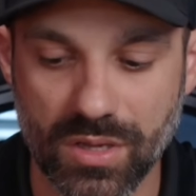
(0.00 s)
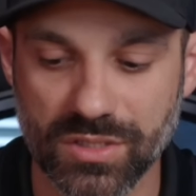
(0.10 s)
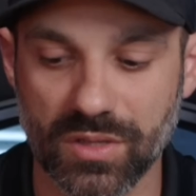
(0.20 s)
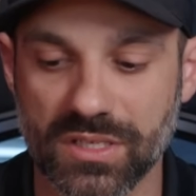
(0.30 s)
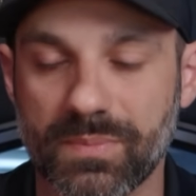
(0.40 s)

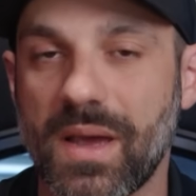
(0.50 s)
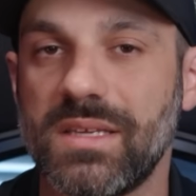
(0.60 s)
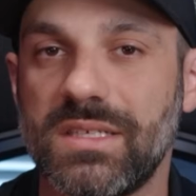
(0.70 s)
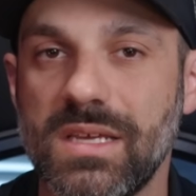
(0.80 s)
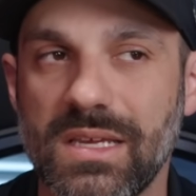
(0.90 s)
So the
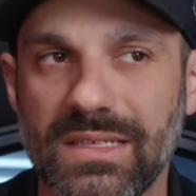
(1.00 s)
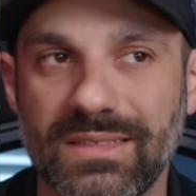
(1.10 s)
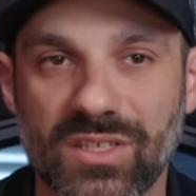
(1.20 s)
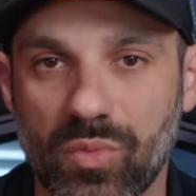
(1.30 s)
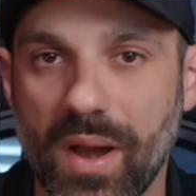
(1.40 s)
spicy
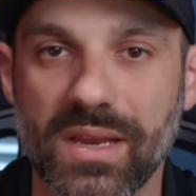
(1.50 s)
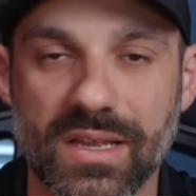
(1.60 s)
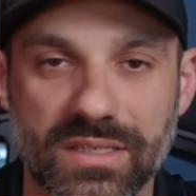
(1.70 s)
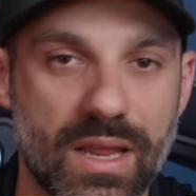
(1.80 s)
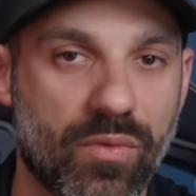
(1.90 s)

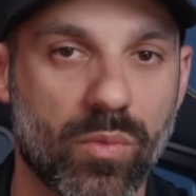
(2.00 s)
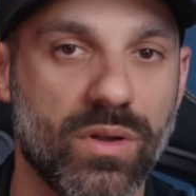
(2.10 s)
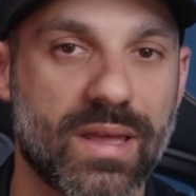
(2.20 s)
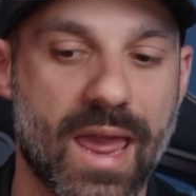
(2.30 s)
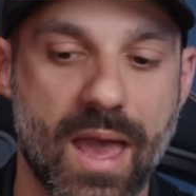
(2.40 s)
sweatiness never
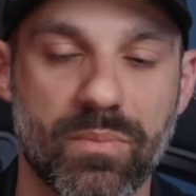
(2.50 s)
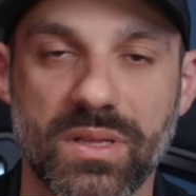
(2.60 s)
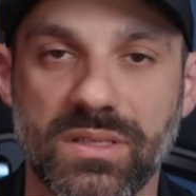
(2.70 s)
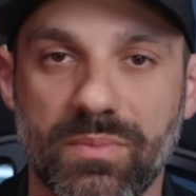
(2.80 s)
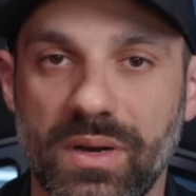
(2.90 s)
really
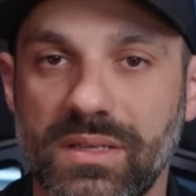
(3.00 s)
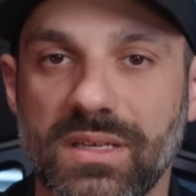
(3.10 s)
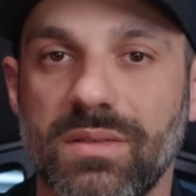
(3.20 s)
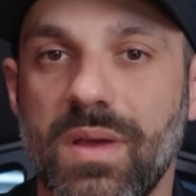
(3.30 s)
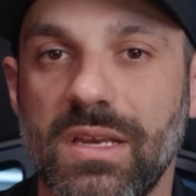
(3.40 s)
happens, but it
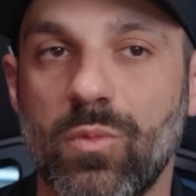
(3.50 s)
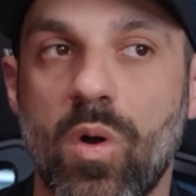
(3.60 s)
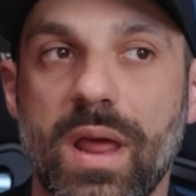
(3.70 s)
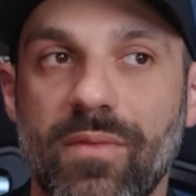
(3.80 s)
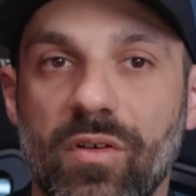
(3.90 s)
doesn't mean you
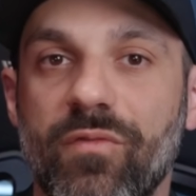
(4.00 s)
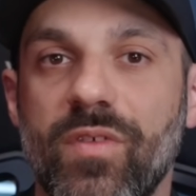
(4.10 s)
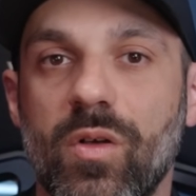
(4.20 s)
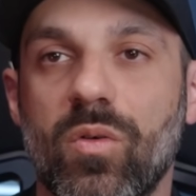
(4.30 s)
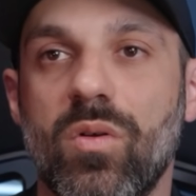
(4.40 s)
won't ever
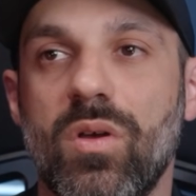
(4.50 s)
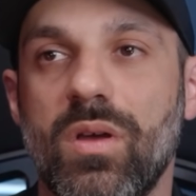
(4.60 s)
feel